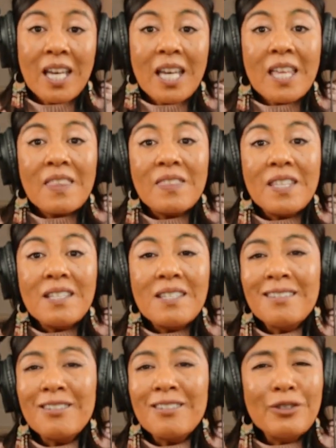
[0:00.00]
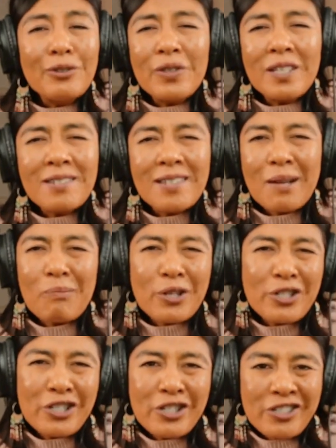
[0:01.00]
These include things like
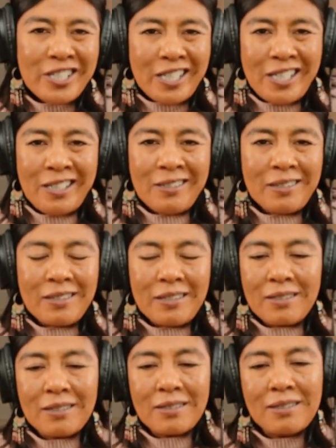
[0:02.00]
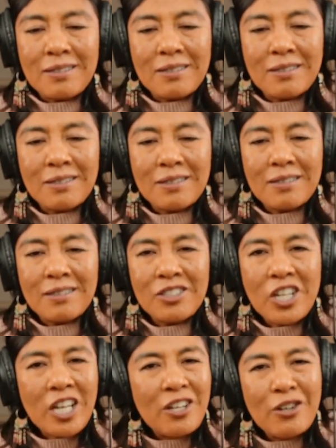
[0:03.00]
brushing your teeth,
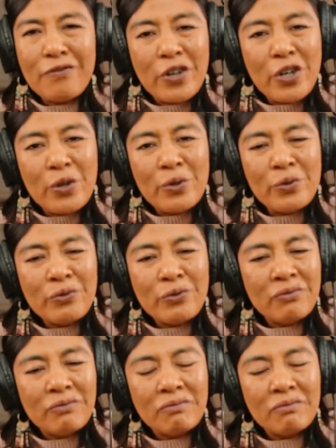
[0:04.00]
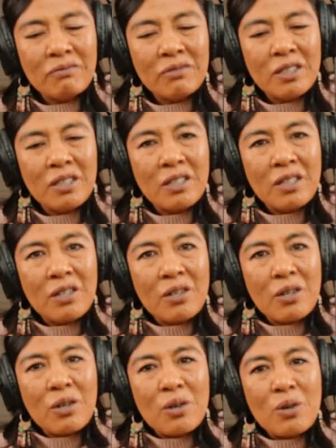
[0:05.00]
checking your phone,
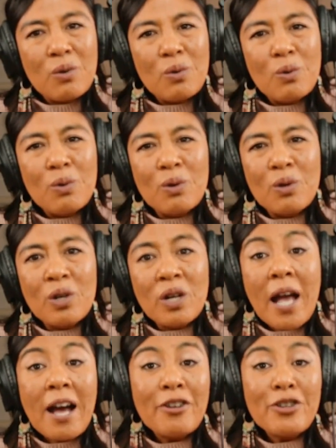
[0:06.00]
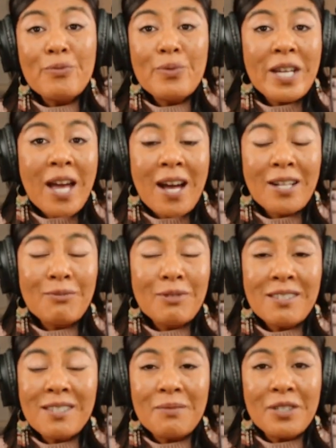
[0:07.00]
or how you react when
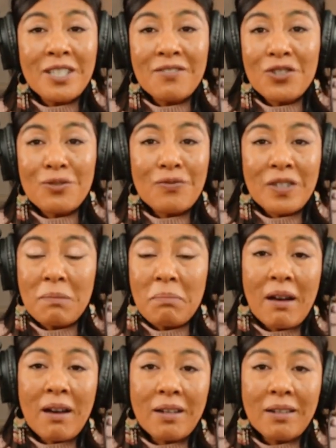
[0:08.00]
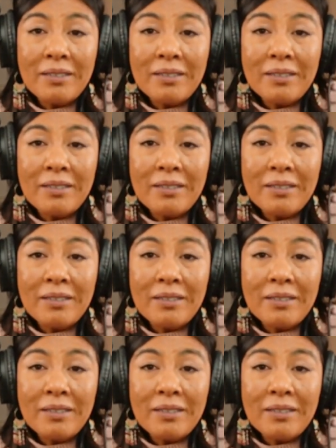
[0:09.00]
someone gives you feedback.